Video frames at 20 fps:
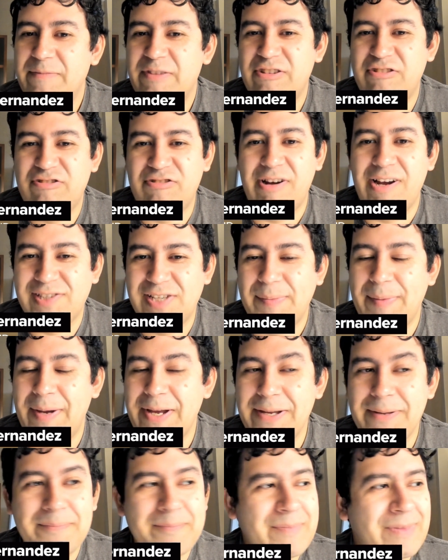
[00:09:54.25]
try as I
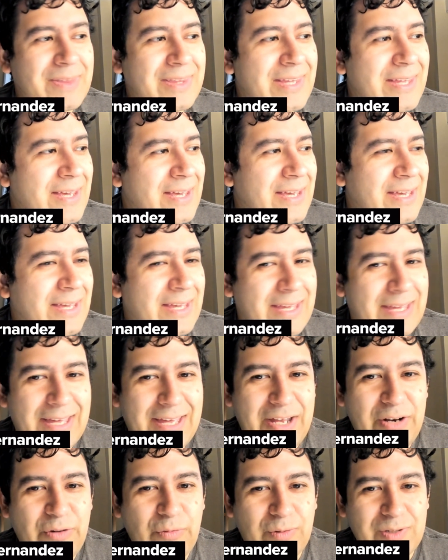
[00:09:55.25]
might,
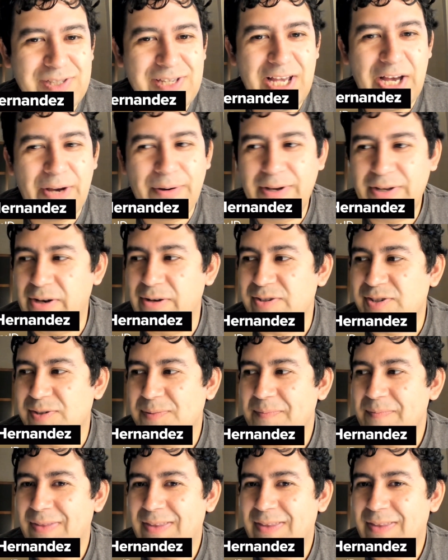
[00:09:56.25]
and we'll see how it goes.